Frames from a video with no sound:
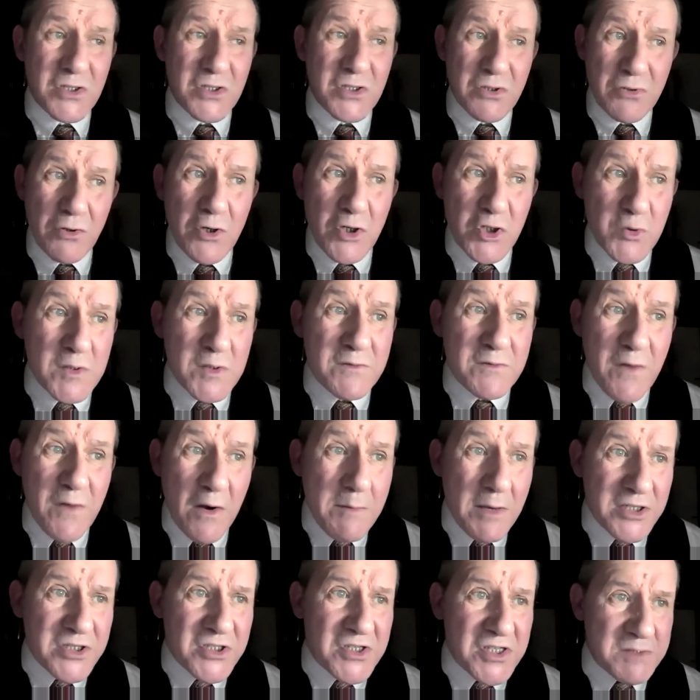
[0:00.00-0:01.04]
Scrooge was
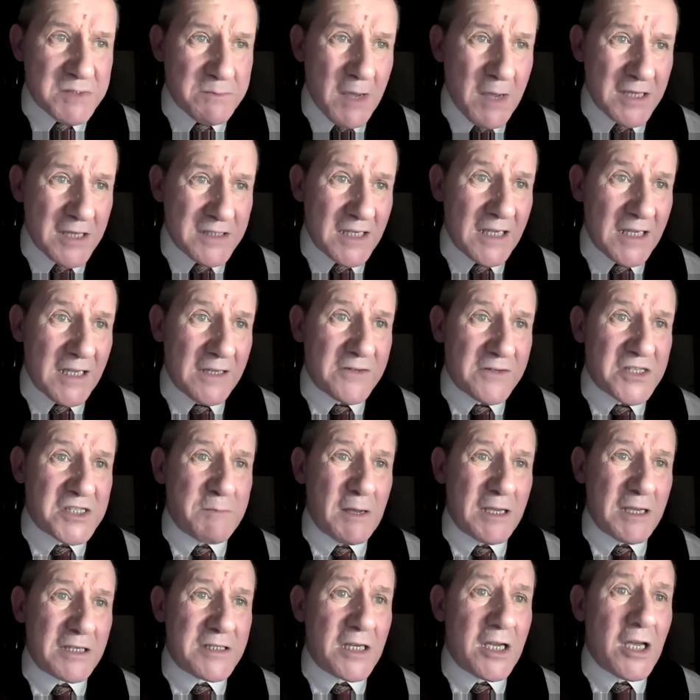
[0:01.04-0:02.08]
very much dismayed to hear the
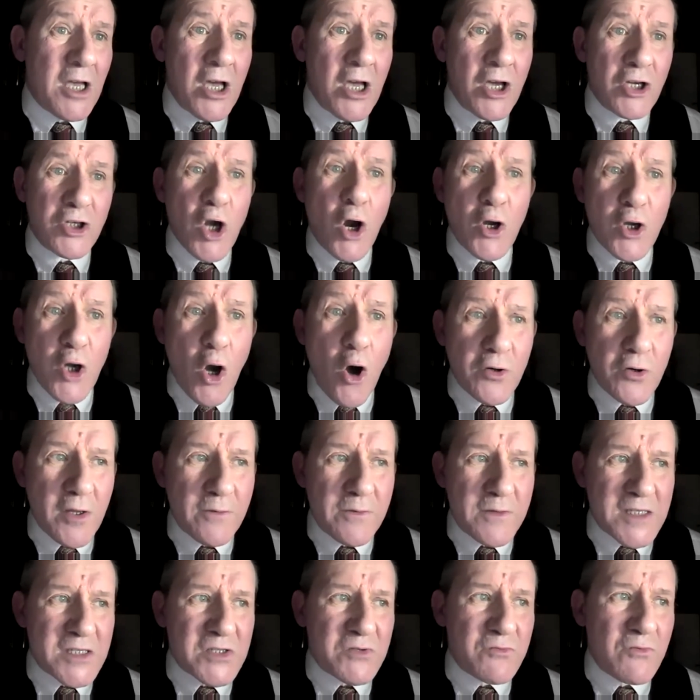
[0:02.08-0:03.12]
spectre going on
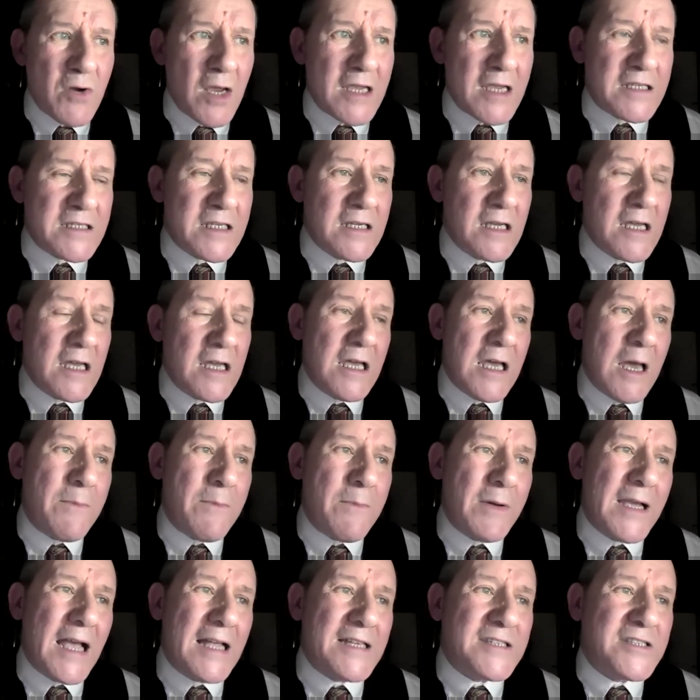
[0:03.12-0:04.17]
at this rate, and
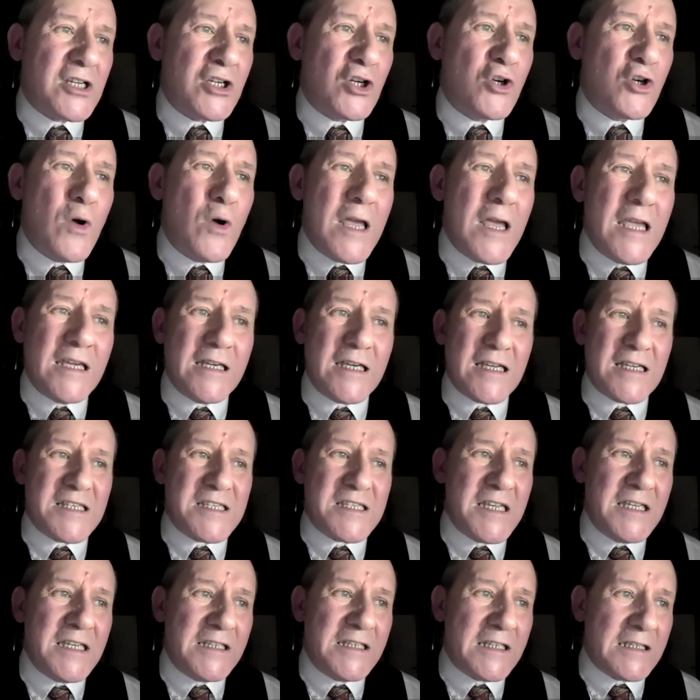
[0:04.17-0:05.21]
began to quake
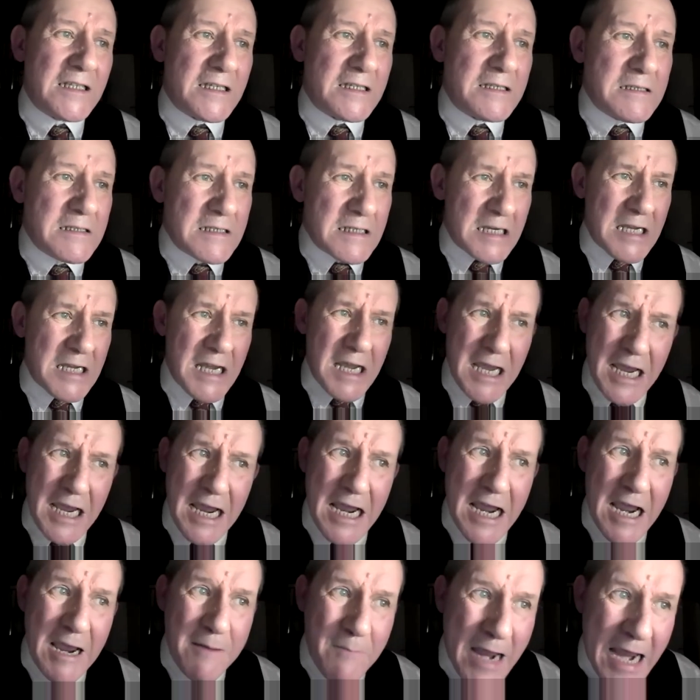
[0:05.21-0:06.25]
exceedingly.
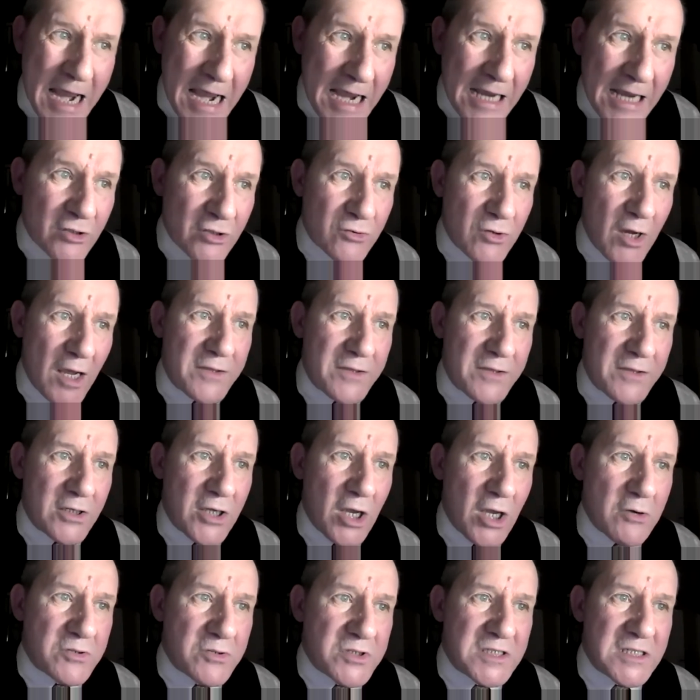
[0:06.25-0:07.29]
Hear me, cried the
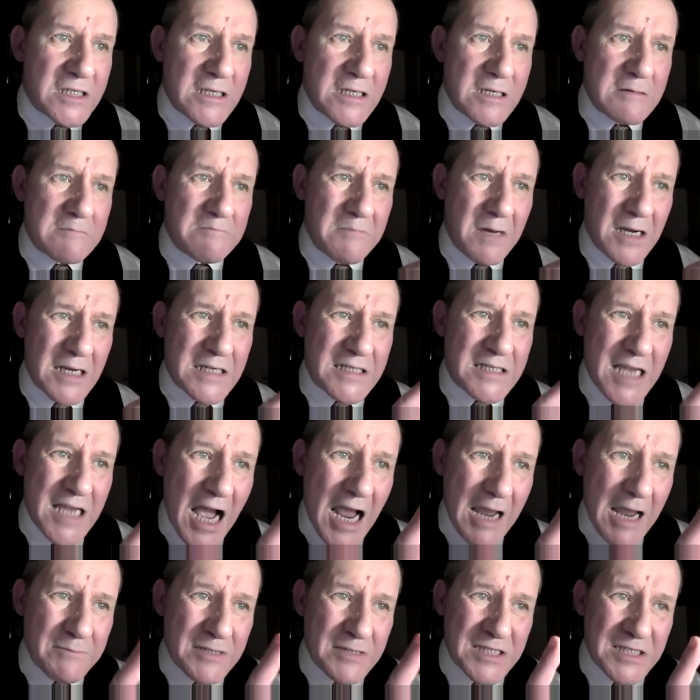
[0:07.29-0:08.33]
ghost. My
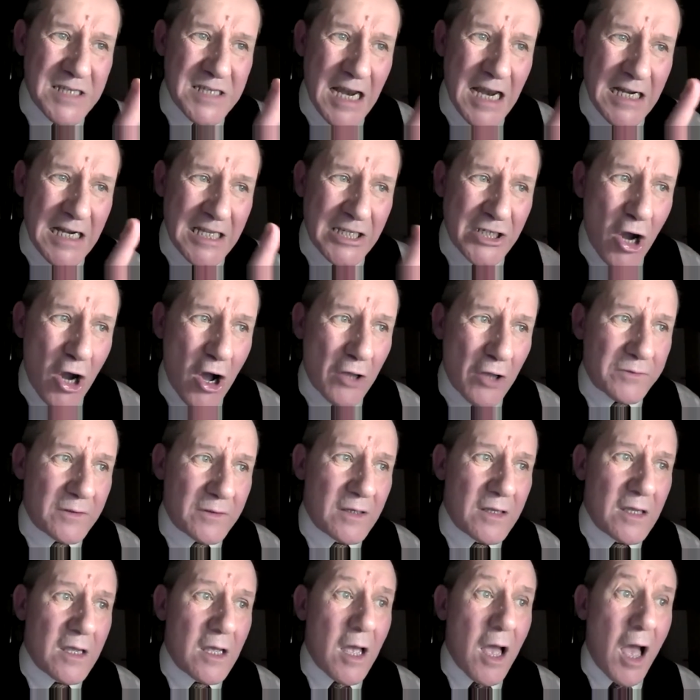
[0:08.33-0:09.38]
time is nearly gone.
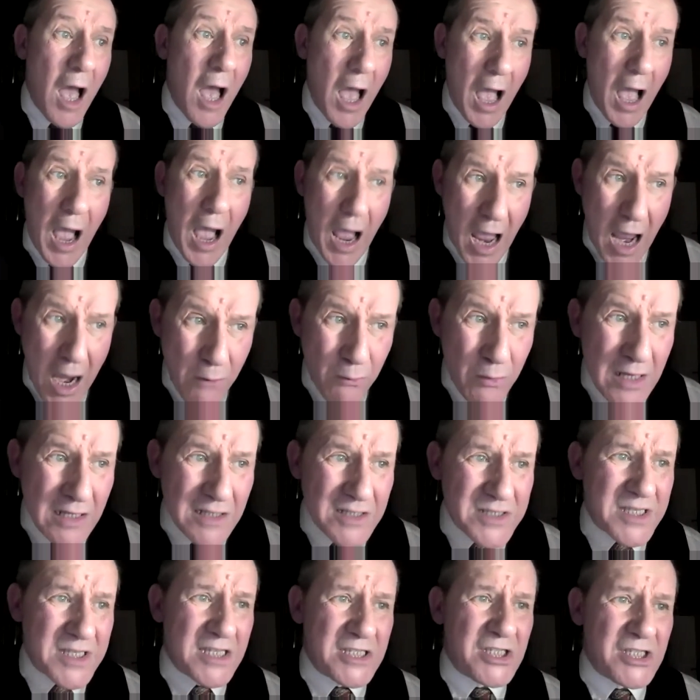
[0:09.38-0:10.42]
I
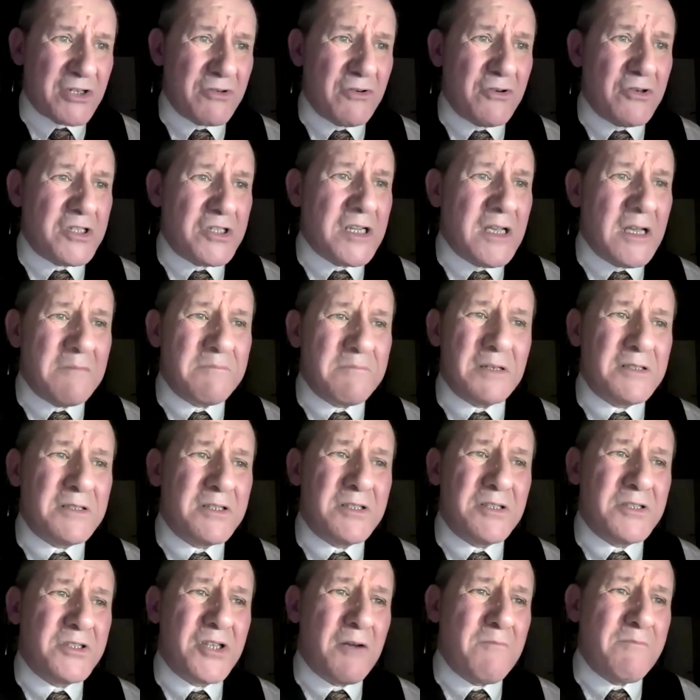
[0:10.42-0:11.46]
will, said Scrooge, but
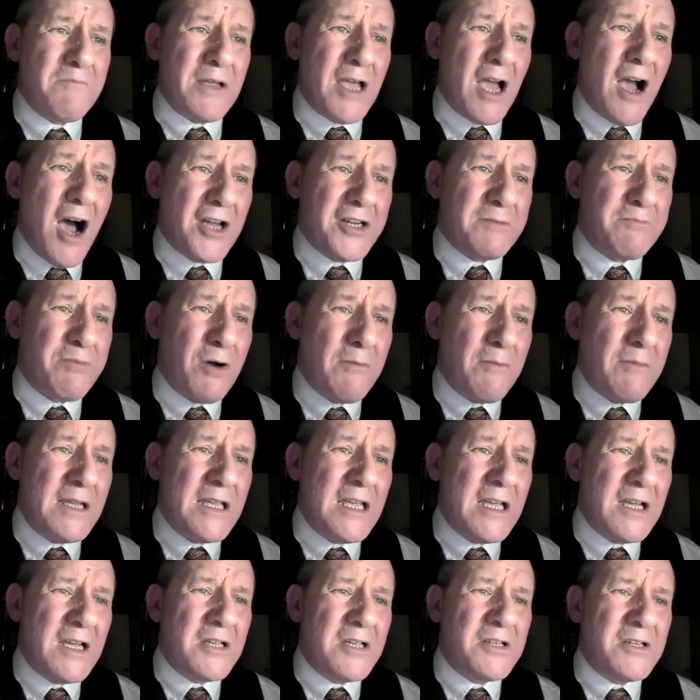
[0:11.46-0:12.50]
don't be hard upon me.
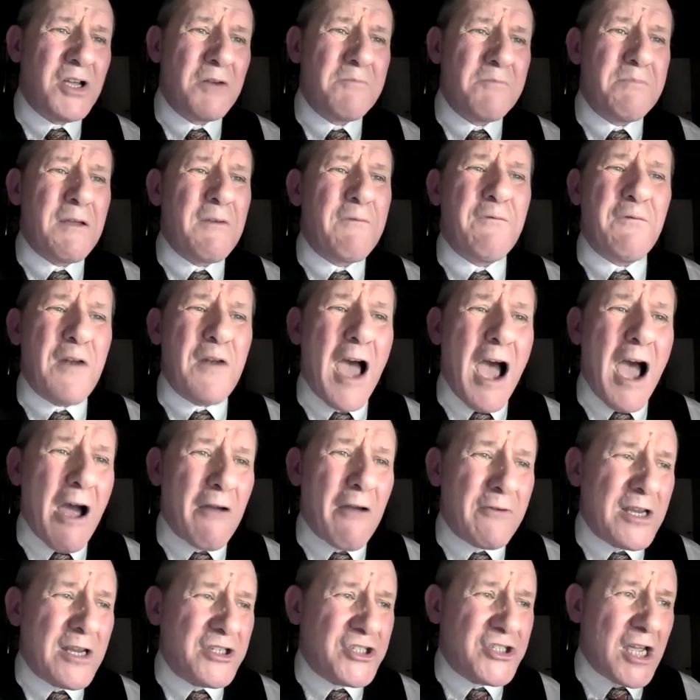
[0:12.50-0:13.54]
Don't be
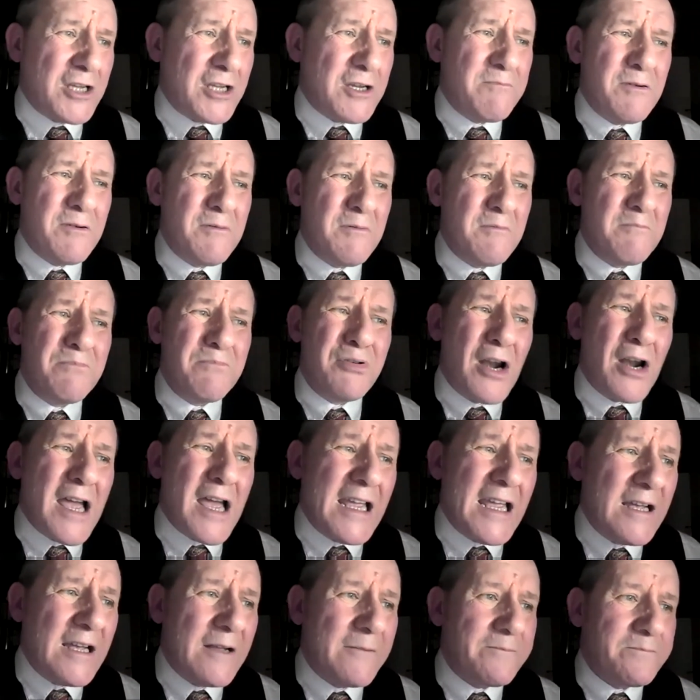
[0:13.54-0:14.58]
flowery, Jacob,
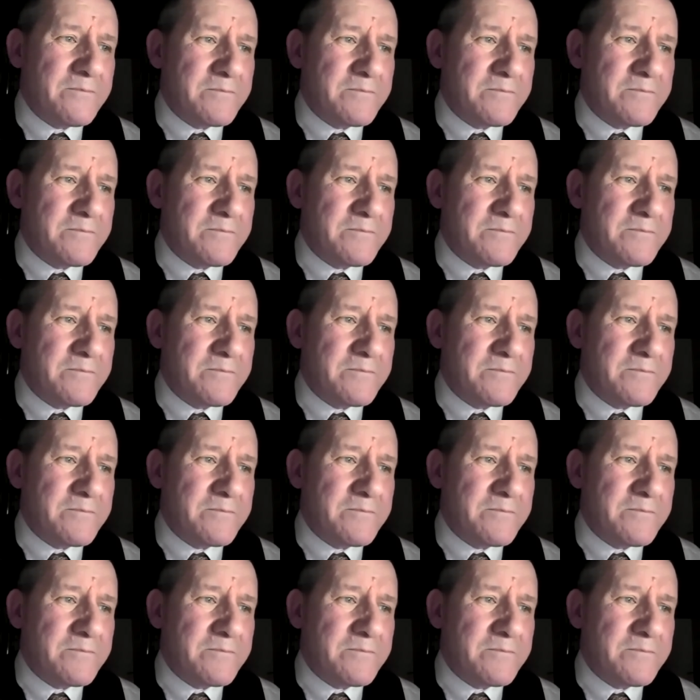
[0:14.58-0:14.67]
pray.